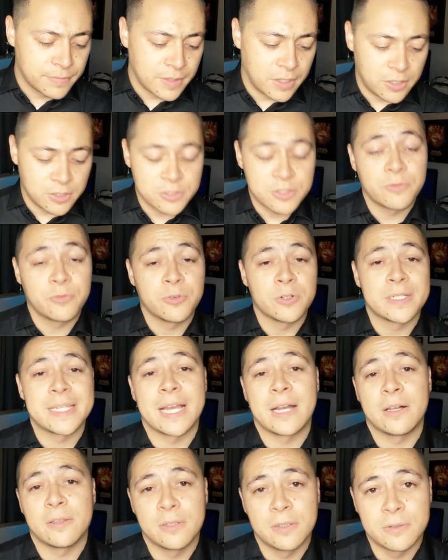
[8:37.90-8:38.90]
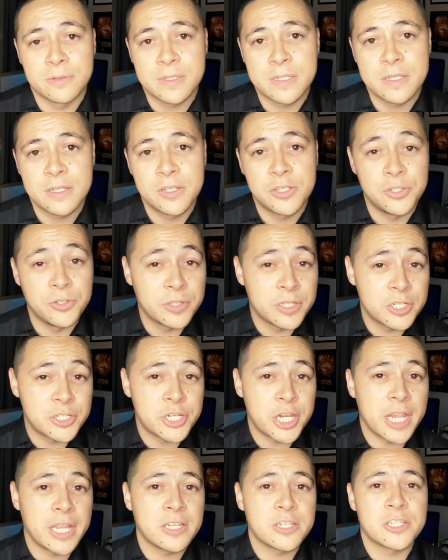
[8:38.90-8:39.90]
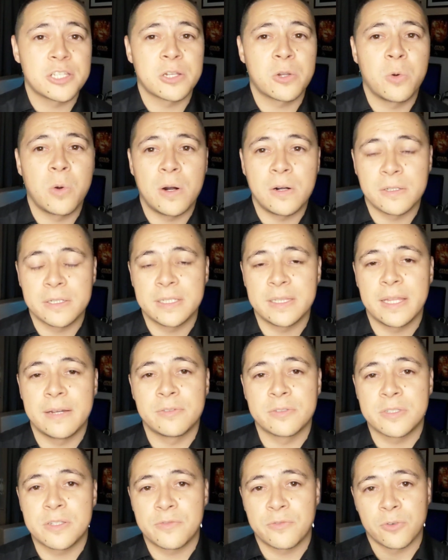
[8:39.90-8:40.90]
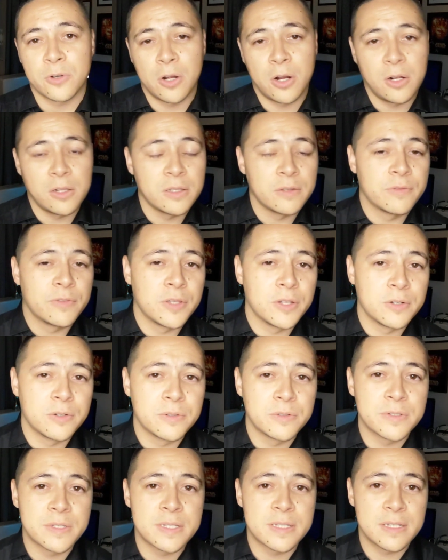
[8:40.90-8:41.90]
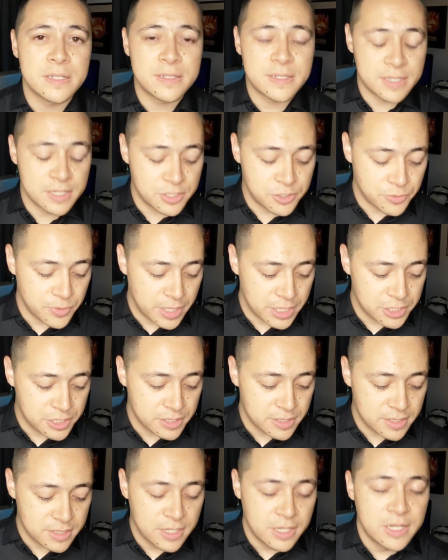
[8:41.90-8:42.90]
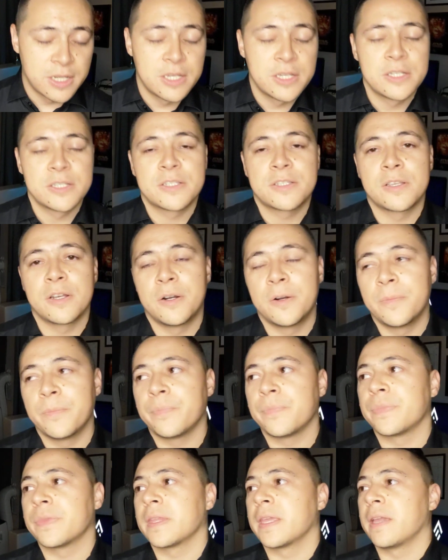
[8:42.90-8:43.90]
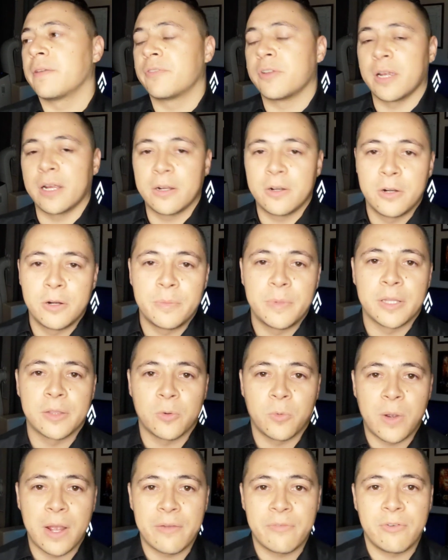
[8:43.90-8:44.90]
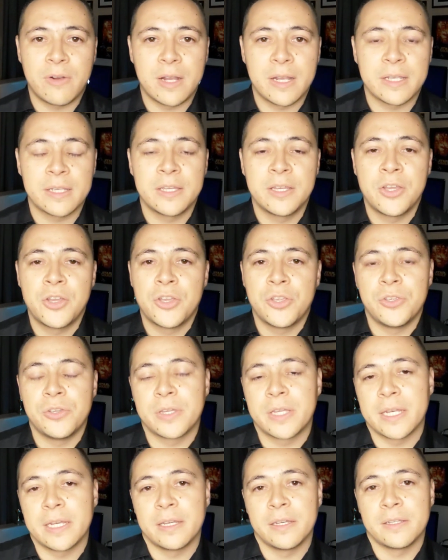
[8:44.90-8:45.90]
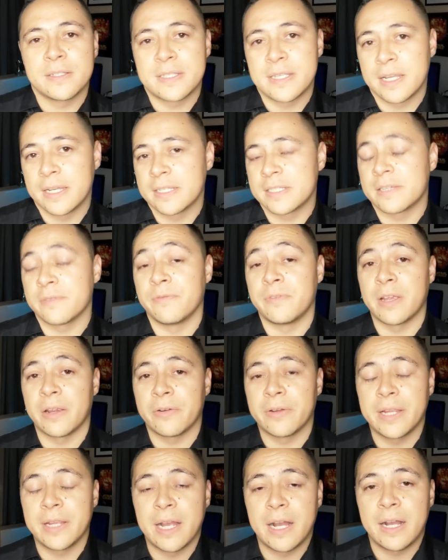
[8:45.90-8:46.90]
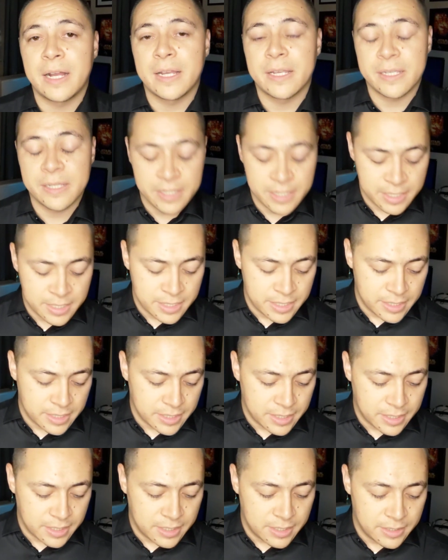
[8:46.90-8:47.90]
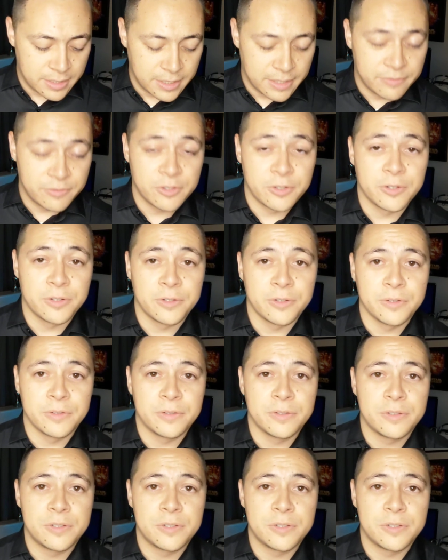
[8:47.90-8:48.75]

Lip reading: also for downloads. You could change the quality levels for all of those situations. So if you're at home on the Wi-Fi, you can set it to very high. If you're